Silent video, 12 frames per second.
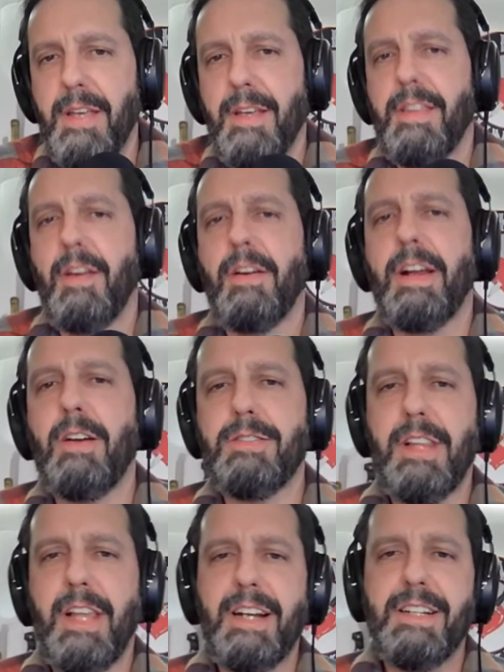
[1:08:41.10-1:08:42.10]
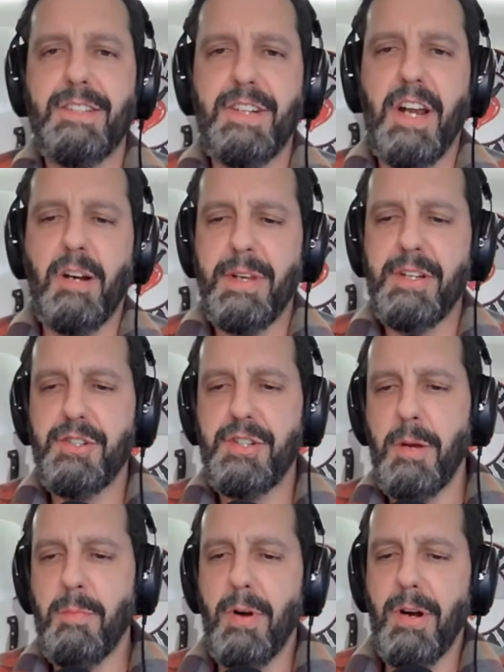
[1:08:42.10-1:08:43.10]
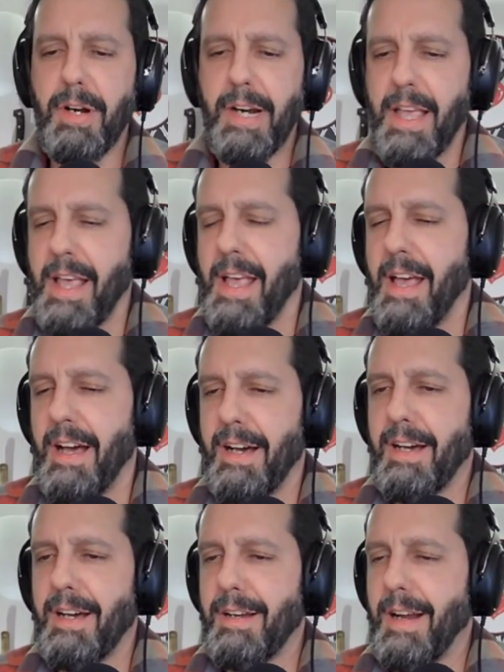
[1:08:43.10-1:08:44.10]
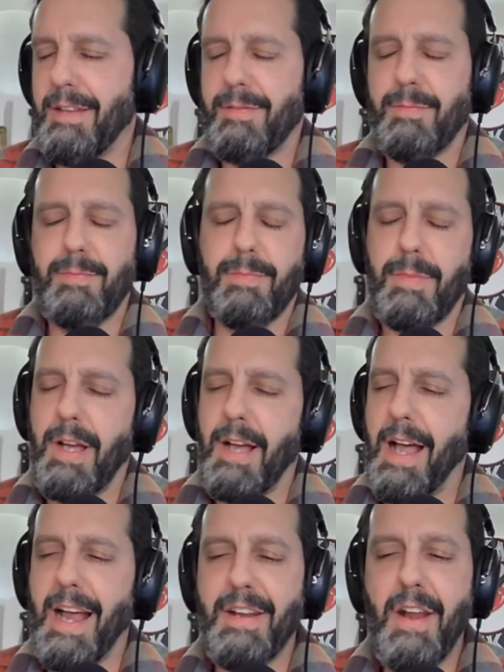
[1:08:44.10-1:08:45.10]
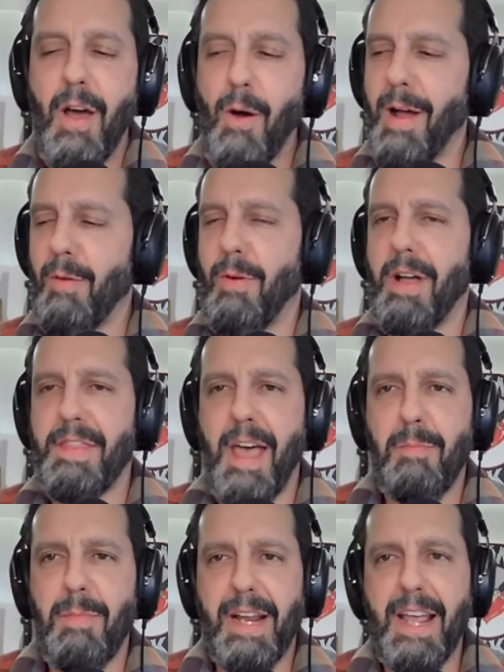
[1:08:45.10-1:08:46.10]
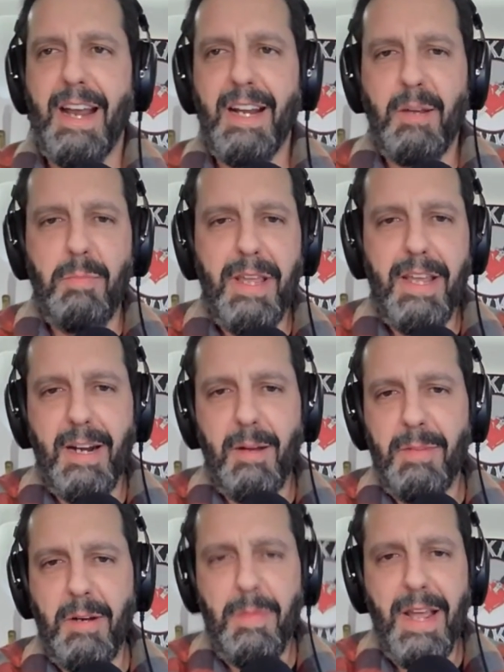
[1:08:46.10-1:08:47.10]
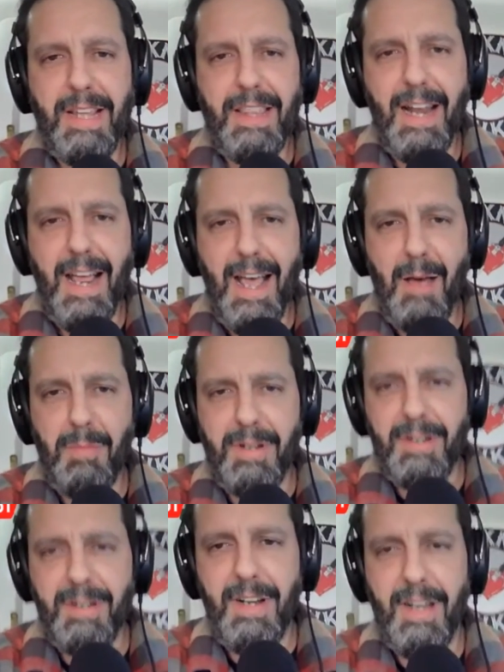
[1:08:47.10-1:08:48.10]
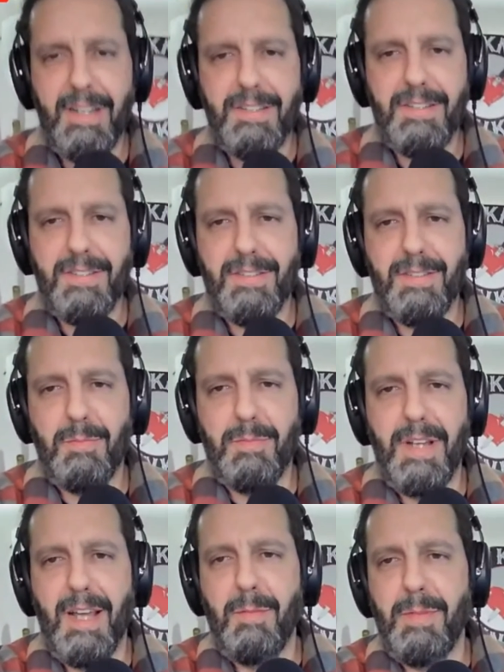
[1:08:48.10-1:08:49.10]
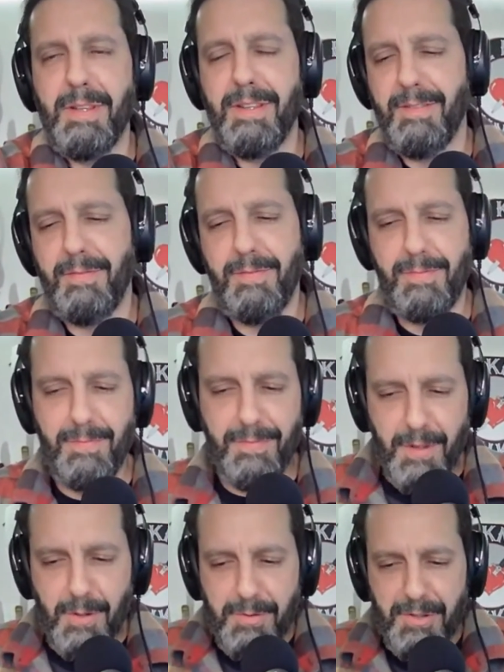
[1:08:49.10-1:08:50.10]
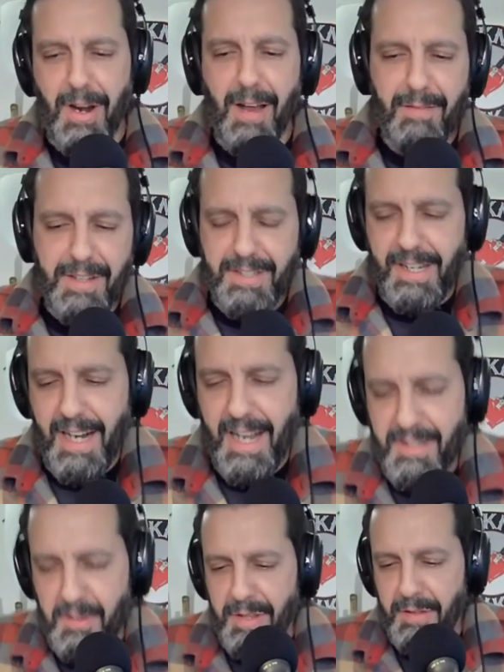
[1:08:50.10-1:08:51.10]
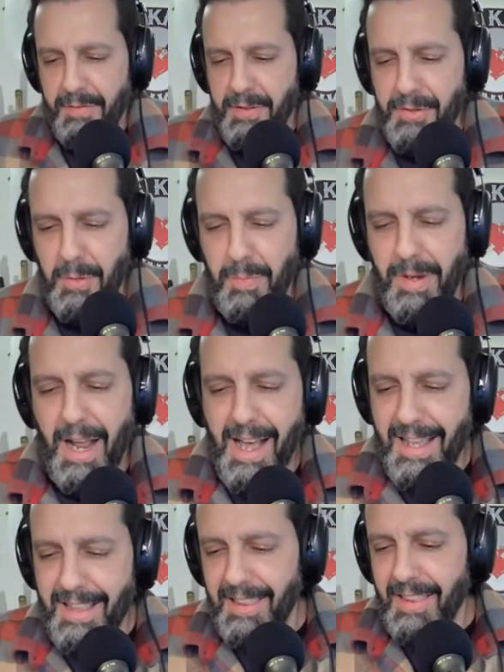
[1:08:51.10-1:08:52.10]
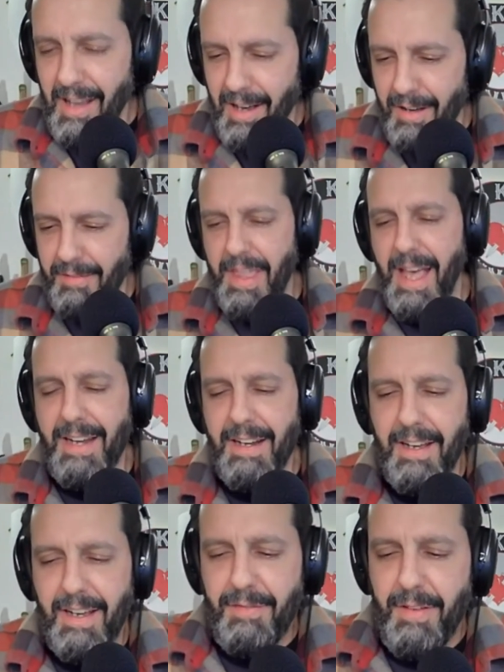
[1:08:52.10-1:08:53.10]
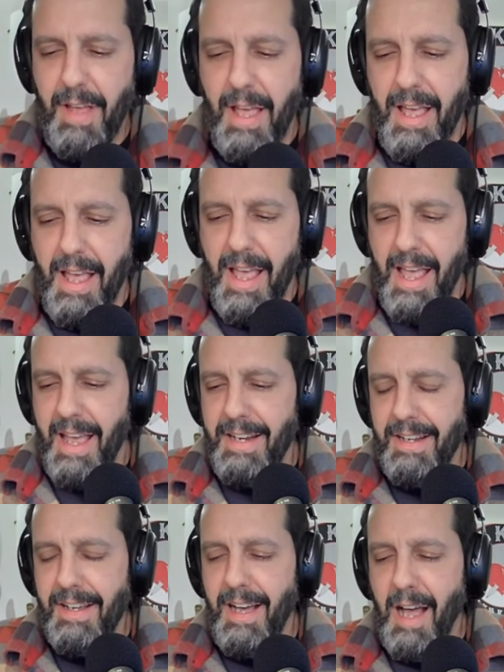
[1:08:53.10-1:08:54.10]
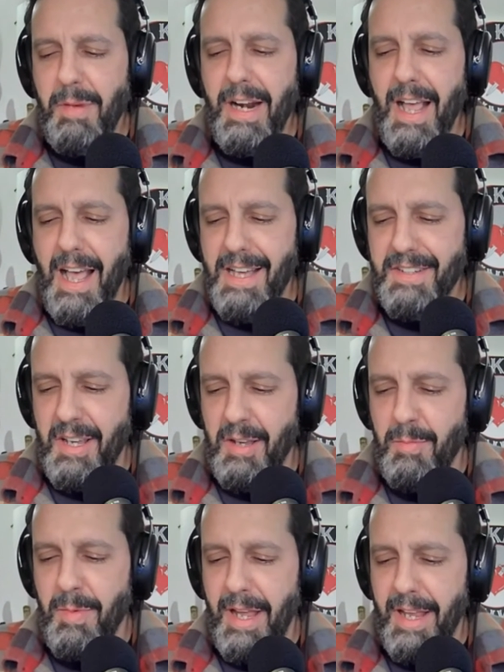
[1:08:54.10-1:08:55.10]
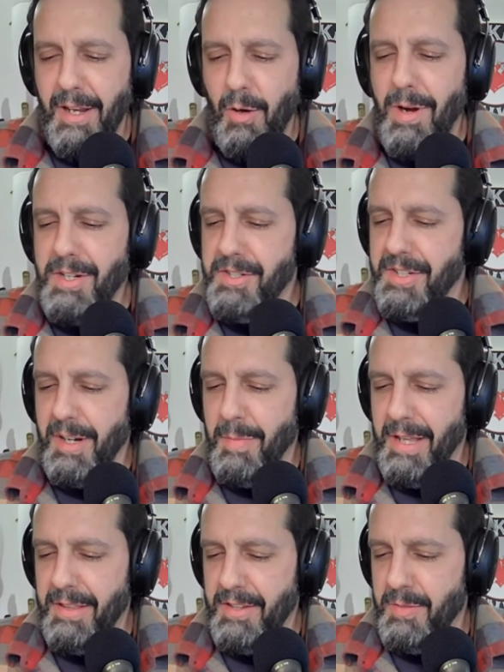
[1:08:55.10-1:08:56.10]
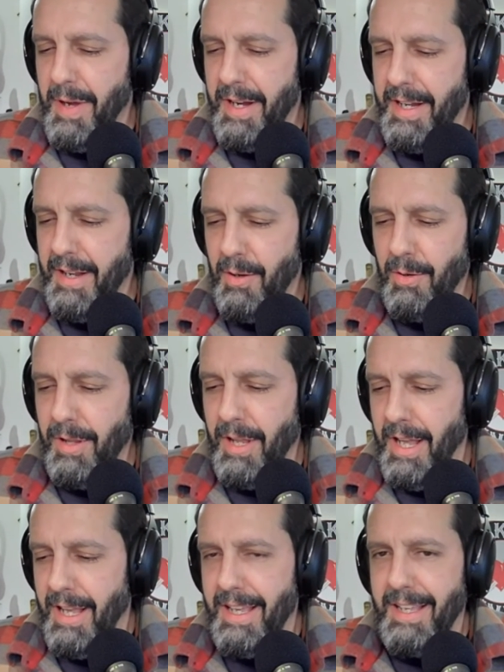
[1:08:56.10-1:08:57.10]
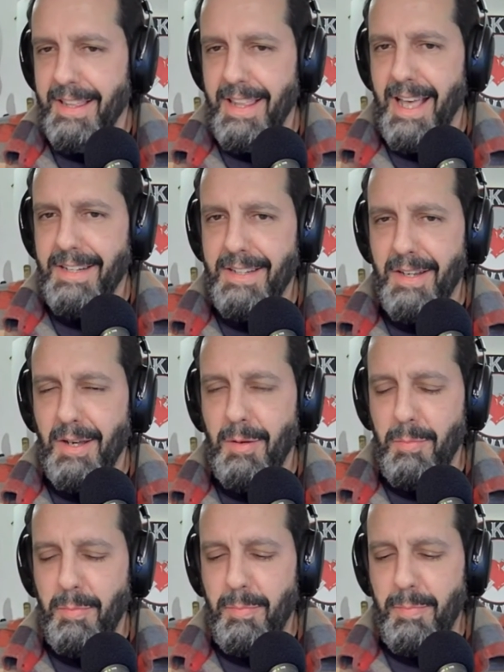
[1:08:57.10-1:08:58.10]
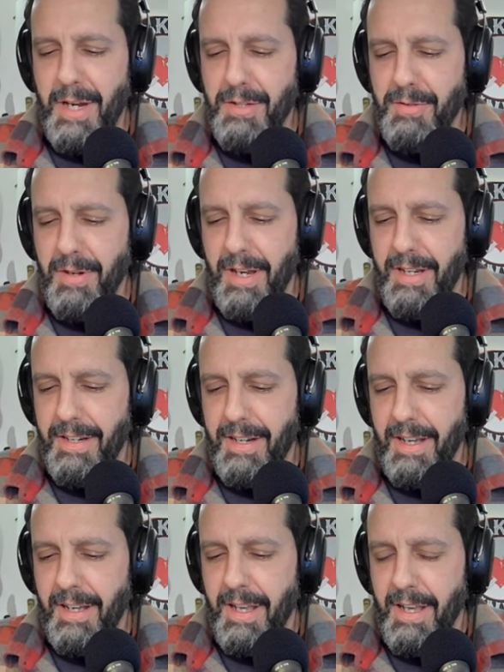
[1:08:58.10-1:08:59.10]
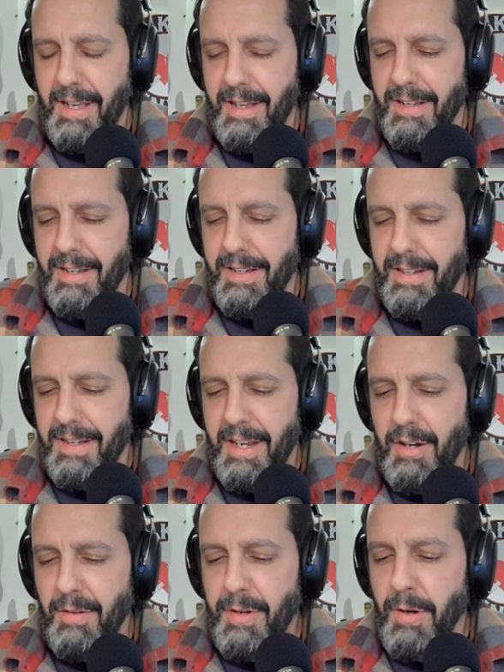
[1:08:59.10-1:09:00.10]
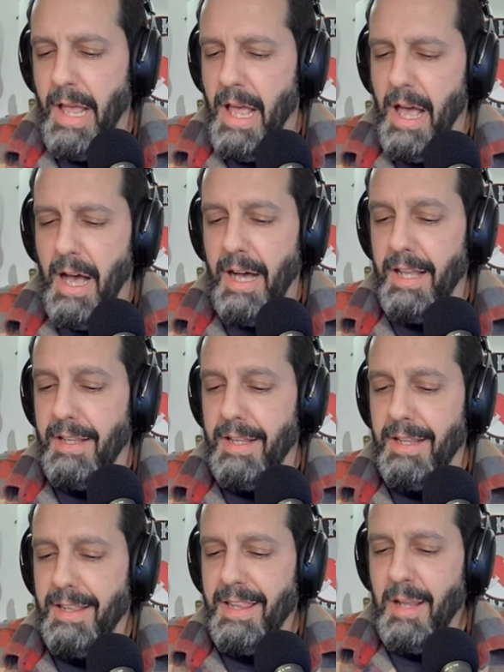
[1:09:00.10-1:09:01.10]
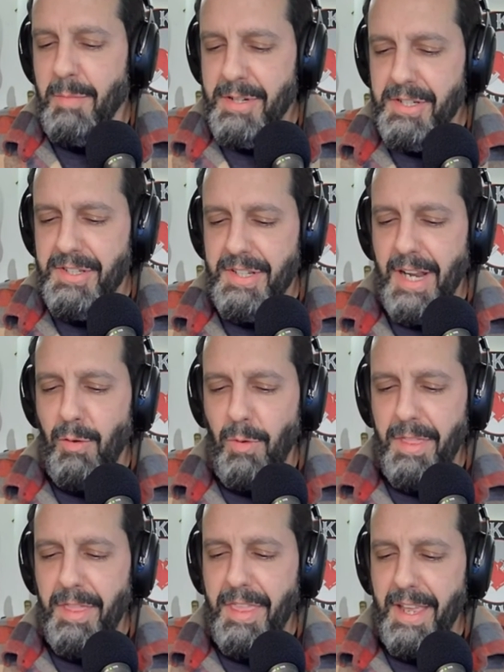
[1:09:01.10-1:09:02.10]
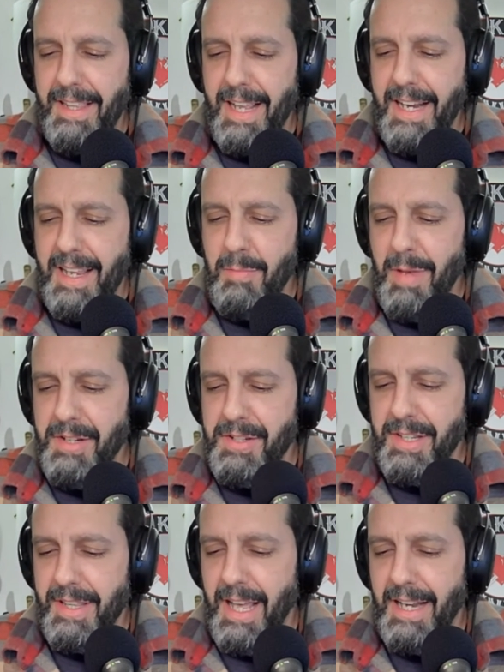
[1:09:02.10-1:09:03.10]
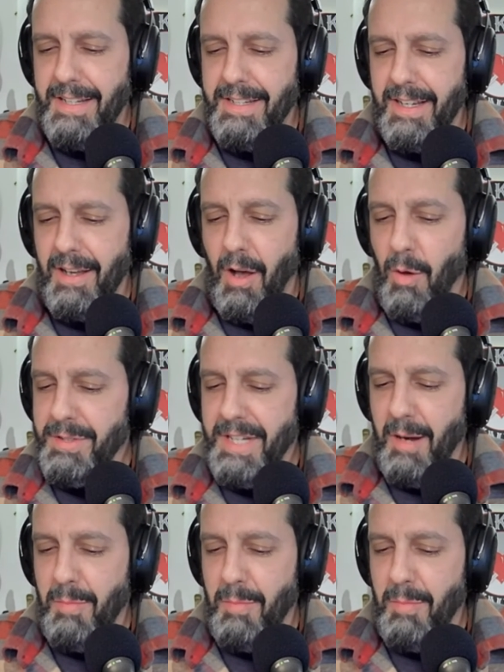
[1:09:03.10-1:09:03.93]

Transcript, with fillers: there he goes, ladies and gentlemen. Jim Burke. Uh, uh, I know I want that mechanic B, and I'm going to make that happen uh, sometime in the future. Obviously, it has to be the future, but I love that knife. And uh, I'm going to ask him a question about the Spidey hole in that uh, Patreon. Uh, uh, interview. let me just say one thing that he mentioned that always kind of